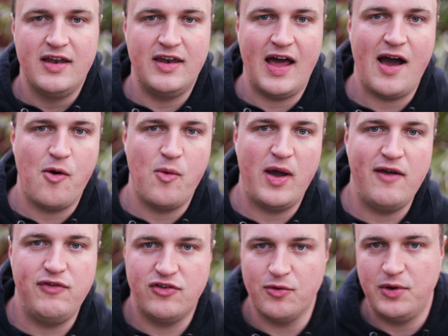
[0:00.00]
Now,
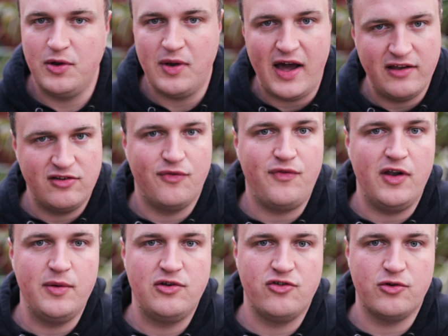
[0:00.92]
if you're someone who likes to
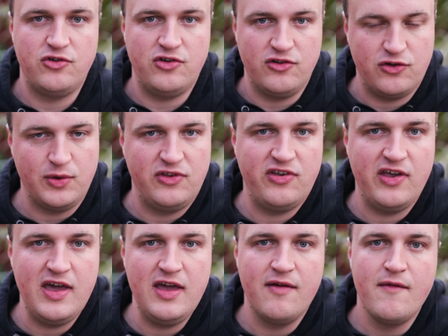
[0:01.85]
follow instructions to a
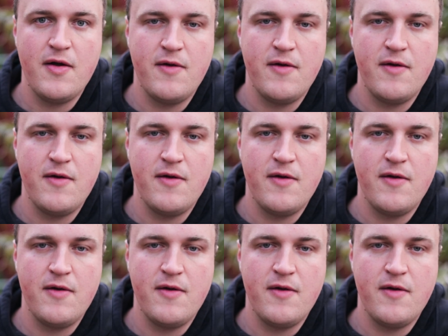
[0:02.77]
T,